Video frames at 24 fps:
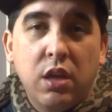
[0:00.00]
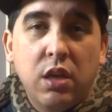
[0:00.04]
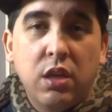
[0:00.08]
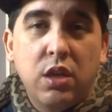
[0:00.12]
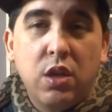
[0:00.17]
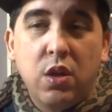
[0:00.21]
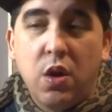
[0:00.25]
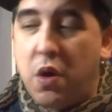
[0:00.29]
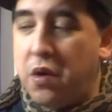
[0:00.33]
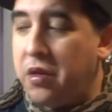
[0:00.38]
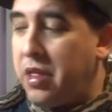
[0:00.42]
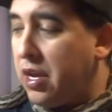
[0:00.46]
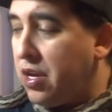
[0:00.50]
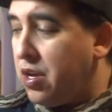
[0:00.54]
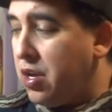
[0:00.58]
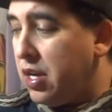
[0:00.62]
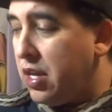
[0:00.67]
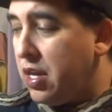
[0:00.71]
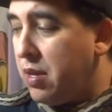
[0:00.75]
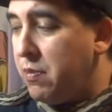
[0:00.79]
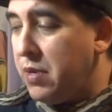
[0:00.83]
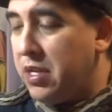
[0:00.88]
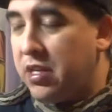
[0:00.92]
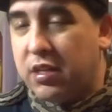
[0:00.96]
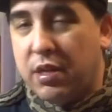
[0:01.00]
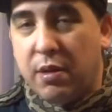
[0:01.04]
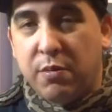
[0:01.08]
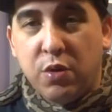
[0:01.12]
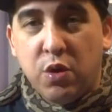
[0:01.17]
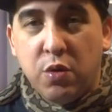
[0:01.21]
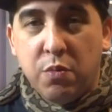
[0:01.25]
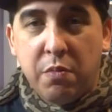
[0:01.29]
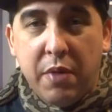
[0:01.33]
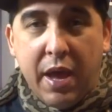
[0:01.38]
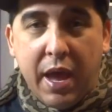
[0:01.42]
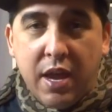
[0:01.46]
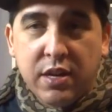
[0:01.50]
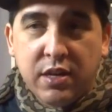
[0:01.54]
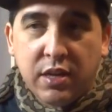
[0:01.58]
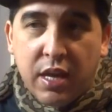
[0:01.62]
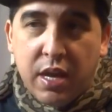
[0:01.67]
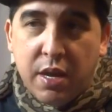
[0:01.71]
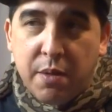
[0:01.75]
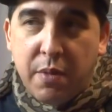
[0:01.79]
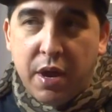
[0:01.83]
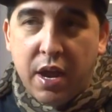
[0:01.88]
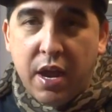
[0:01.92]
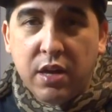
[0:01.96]
You know, are they going to give me some new magic
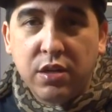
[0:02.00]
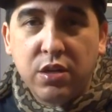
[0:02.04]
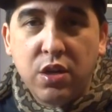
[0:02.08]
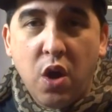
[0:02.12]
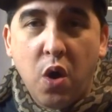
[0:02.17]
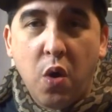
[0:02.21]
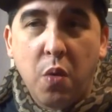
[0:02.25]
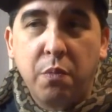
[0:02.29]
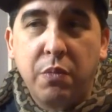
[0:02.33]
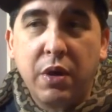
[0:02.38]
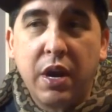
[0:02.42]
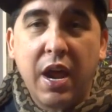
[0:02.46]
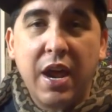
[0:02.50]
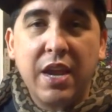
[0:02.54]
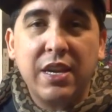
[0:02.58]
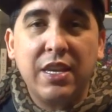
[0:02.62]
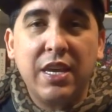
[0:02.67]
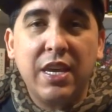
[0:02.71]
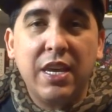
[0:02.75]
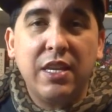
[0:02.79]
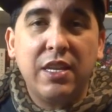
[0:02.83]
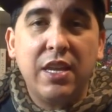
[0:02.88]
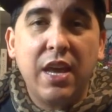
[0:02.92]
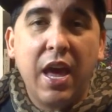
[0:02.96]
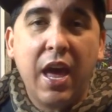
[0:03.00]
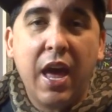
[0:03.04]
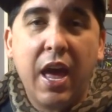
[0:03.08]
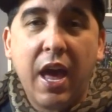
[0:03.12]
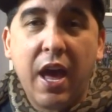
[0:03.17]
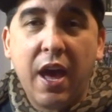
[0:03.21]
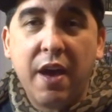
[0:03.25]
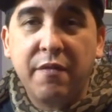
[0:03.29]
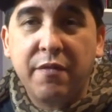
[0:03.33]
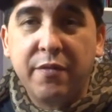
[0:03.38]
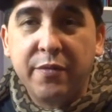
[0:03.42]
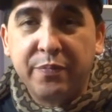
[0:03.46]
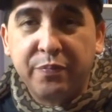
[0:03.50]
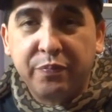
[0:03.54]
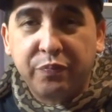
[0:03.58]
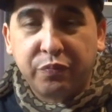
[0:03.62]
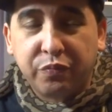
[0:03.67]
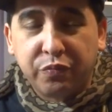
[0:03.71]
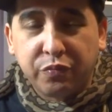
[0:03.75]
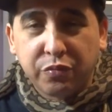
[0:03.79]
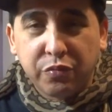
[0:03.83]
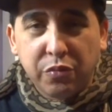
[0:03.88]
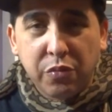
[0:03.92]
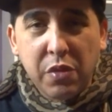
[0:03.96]
antibiotic? No, but I need to have
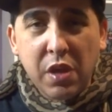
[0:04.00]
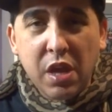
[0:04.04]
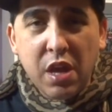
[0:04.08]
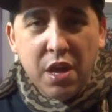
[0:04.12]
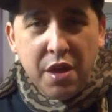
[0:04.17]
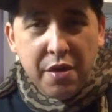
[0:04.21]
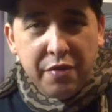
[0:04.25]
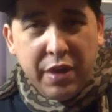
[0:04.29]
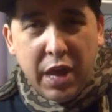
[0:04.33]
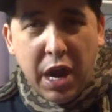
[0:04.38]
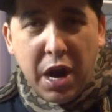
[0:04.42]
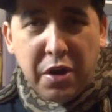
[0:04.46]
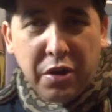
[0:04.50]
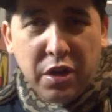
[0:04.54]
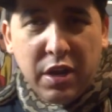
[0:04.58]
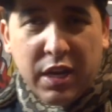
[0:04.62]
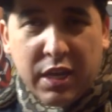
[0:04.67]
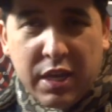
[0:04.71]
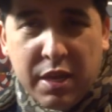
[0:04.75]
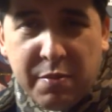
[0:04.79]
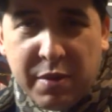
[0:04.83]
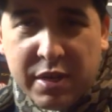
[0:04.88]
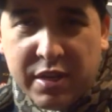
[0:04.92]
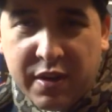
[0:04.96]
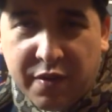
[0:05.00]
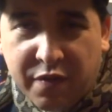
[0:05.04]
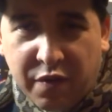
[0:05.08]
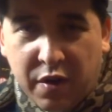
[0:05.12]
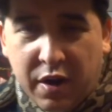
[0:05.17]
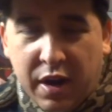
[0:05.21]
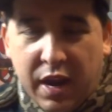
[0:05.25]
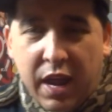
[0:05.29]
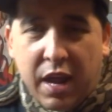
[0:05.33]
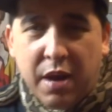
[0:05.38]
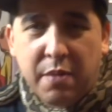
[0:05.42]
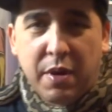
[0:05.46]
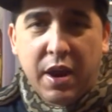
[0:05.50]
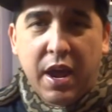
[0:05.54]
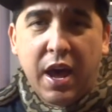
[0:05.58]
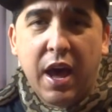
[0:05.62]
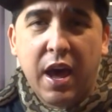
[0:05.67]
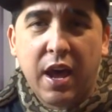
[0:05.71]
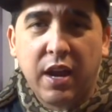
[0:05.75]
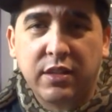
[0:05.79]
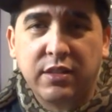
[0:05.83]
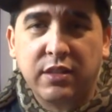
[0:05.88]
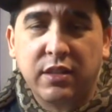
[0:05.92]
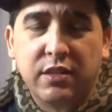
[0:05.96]
they are going to give me different
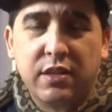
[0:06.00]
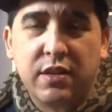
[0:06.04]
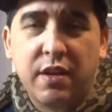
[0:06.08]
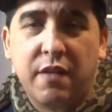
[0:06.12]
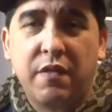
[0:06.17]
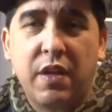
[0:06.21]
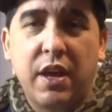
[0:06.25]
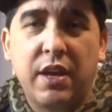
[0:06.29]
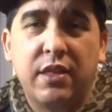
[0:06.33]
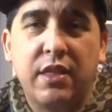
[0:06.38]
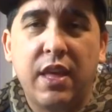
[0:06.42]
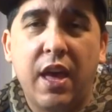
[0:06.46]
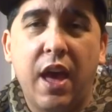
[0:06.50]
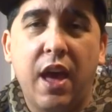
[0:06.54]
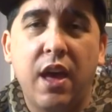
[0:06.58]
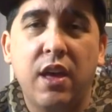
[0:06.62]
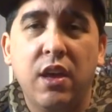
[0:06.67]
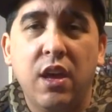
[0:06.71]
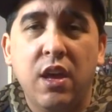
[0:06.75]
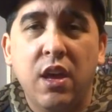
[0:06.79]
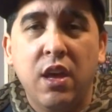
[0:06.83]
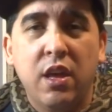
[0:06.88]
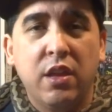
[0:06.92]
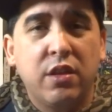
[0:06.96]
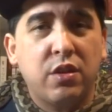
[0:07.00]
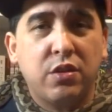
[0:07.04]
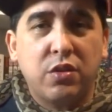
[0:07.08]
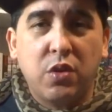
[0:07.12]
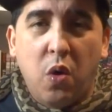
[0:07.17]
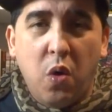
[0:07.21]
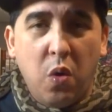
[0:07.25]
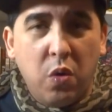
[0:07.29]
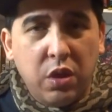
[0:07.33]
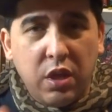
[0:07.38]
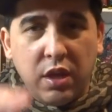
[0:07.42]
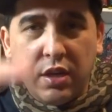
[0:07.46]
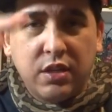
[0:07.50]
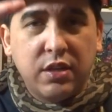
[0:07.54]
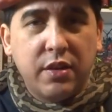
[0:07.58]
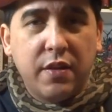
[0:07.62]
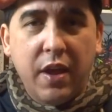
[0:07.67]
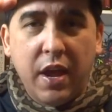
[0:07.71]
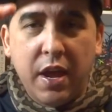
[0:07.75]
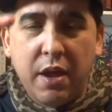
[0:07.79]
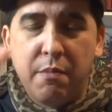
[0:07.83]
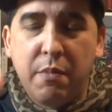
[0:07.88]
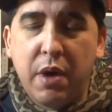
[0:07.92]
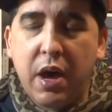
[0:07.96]
antibiotics and stuff like that. There's a whole list of
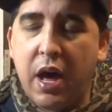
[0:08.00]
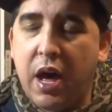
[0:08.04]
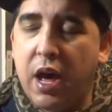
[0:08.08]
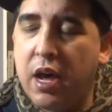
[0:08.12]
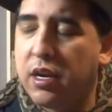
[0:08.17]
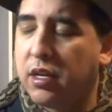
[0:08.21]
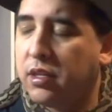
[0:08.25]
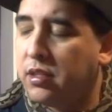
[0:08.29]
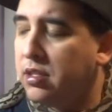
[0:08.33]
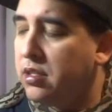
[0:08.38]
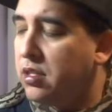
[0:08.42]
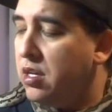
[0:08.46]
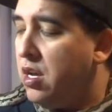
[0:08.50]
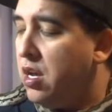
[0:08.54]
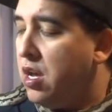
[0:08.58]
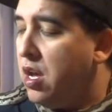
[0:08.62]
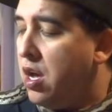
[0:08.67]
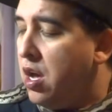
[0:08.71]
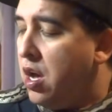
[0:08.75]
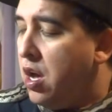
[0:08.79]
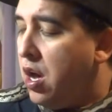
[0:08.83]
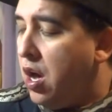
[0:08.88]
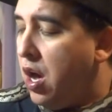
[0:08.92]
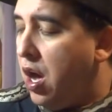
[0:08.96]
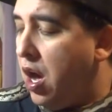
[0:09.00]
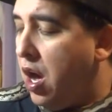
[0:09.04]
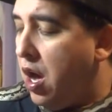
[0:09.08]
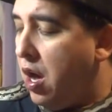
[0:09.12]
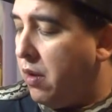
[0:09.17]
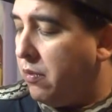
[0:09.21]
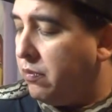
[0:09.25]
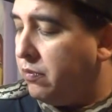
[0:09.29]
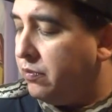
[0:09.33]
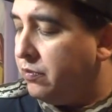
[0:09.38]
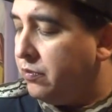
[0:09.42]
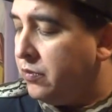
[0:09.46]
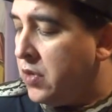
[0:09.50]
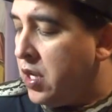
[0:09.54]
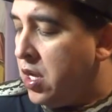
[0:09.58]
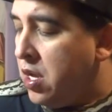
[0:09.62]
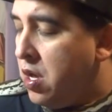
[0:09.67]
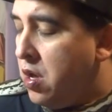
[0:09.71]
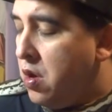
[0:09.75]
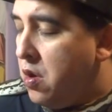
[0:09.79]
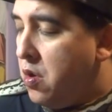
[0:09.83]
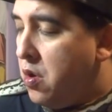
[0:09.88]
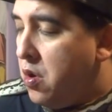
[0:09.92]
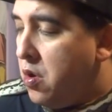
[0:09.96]
antibiotics um,
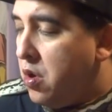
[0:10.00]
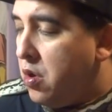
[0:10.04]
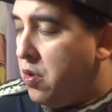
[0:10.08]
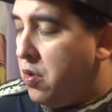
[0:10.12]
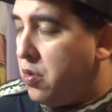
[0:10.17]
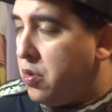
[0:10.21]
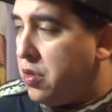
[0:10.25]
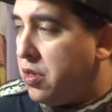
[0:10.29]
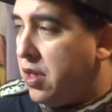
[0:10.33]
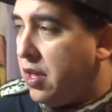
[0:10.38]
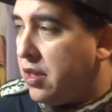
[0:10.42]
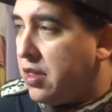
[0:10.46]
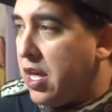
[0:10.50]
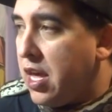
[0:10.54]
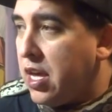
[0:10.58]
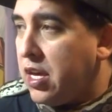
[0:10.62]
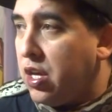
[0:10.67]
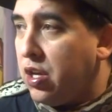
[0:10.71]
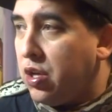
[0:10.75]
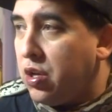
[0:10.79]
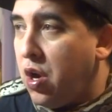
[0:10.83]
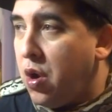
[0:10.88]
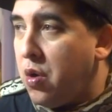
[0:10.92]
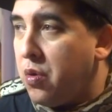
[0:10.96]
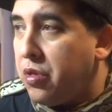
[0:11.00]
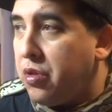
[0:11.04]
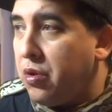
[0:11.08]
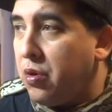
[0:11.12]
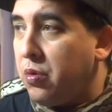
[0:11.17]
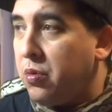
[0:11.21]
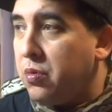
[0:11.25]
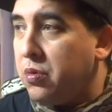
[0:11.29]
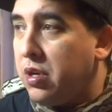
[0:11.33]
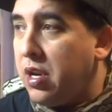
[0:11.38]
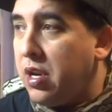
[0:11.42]
that they can go through.